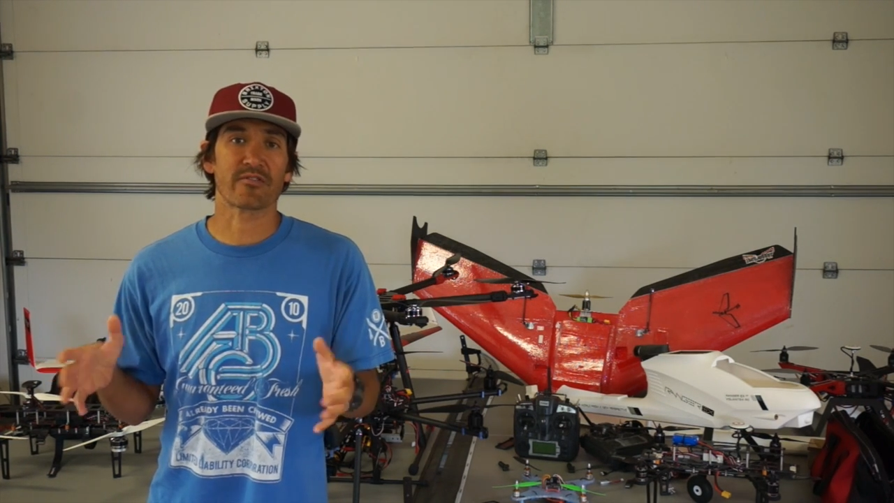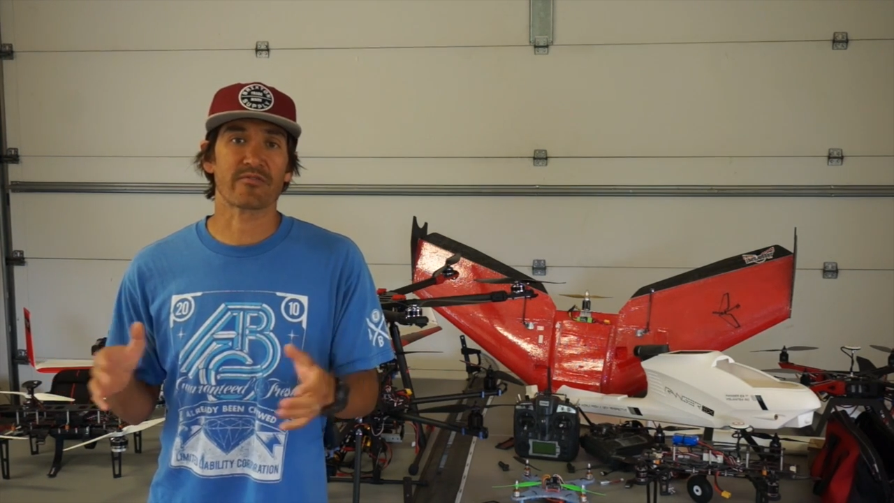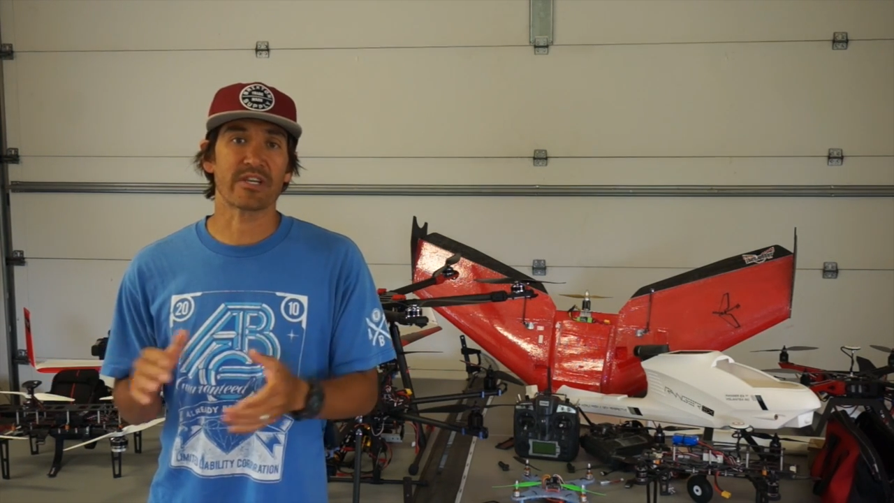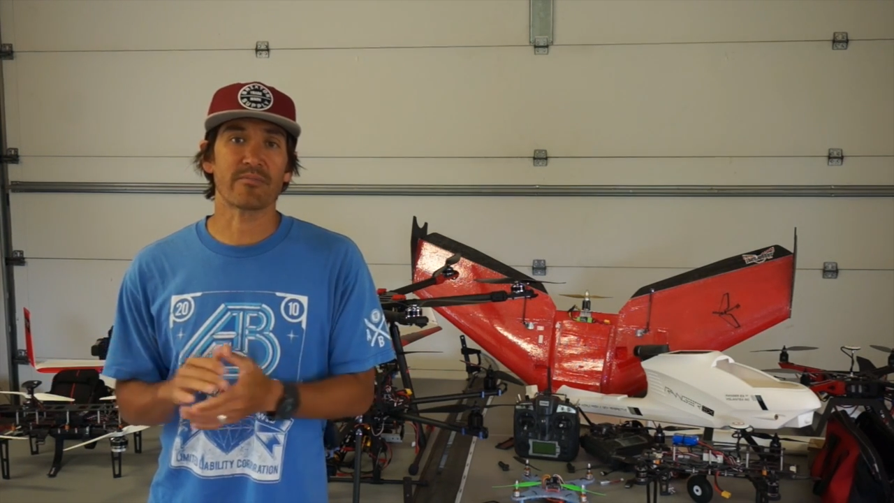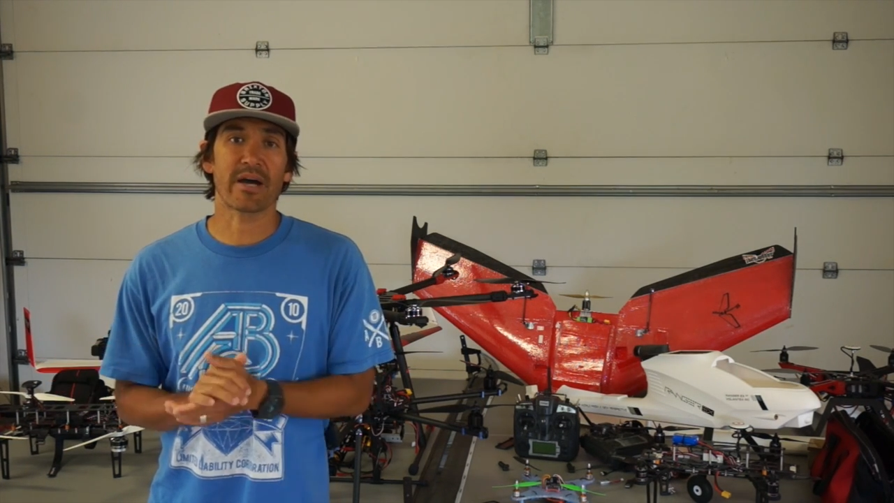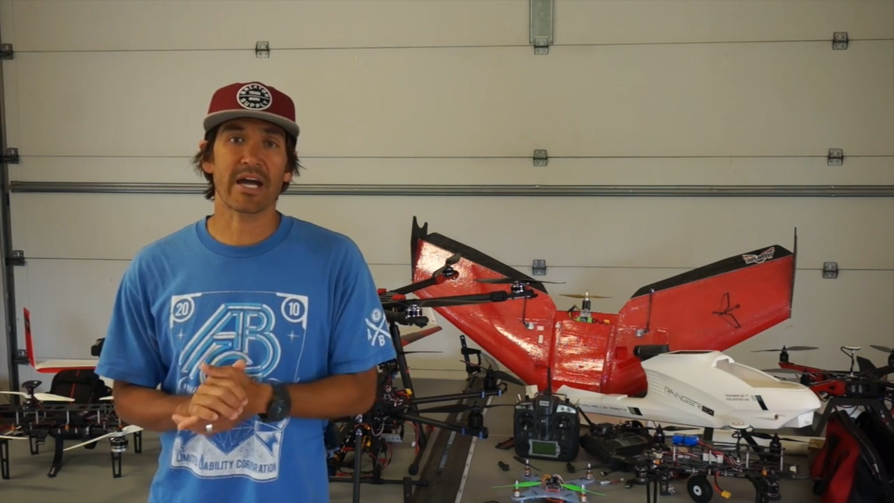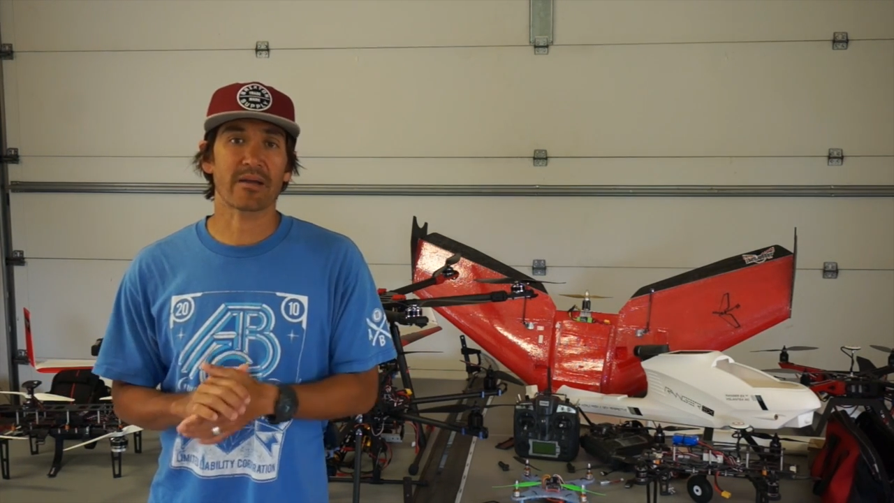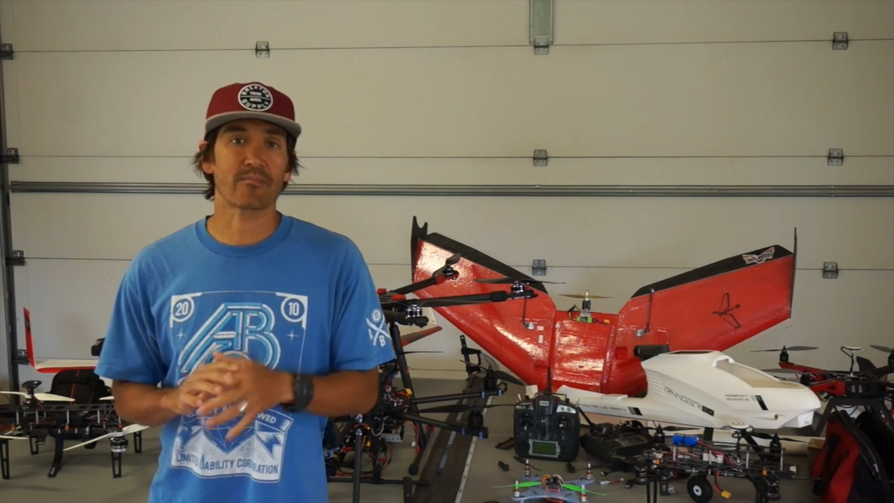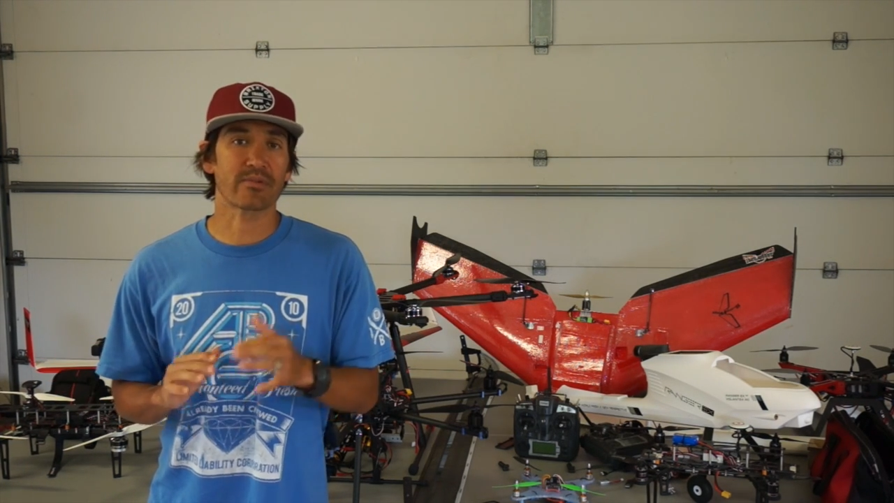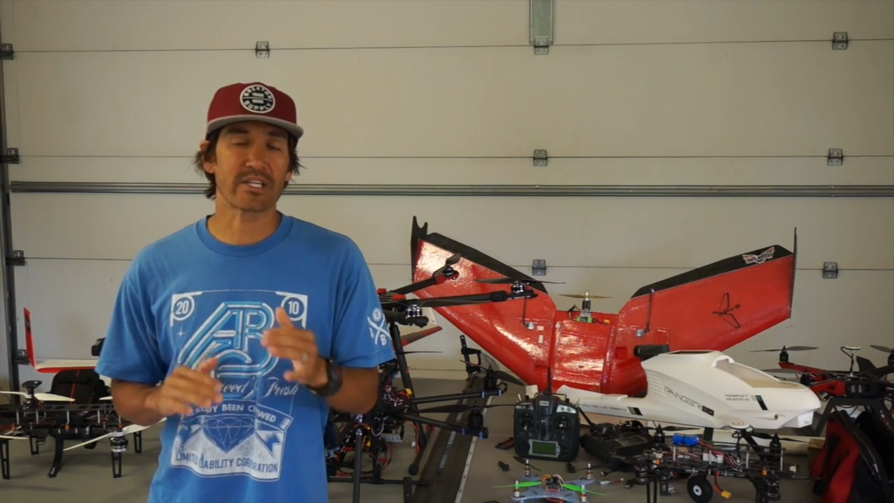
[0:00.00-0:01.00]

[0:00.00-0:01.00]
or feedback,